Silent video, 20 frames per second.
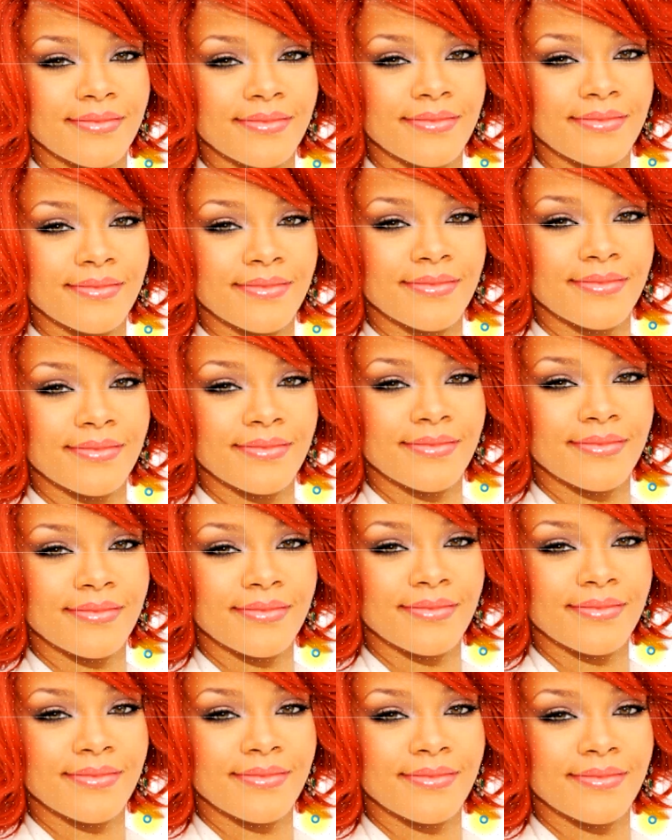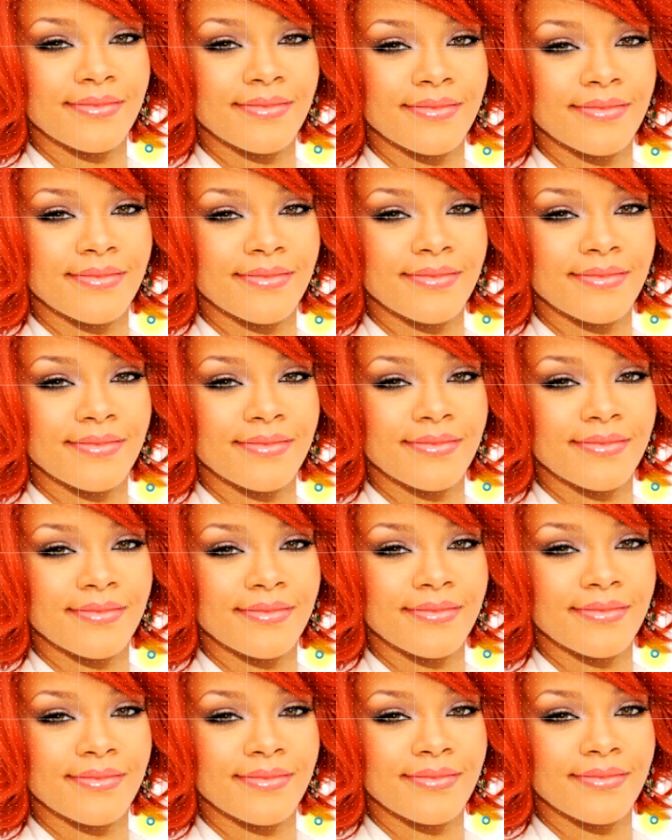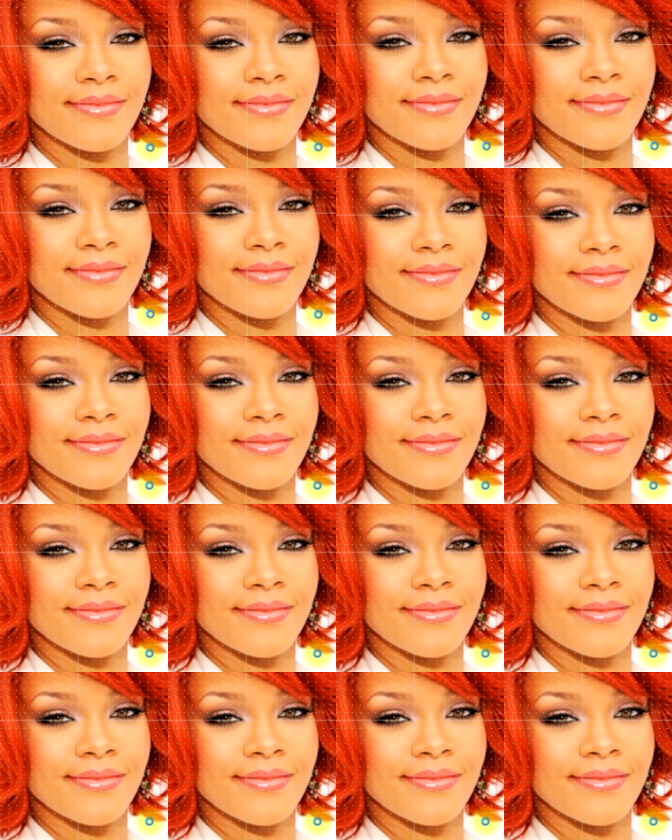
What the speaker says: [no speech]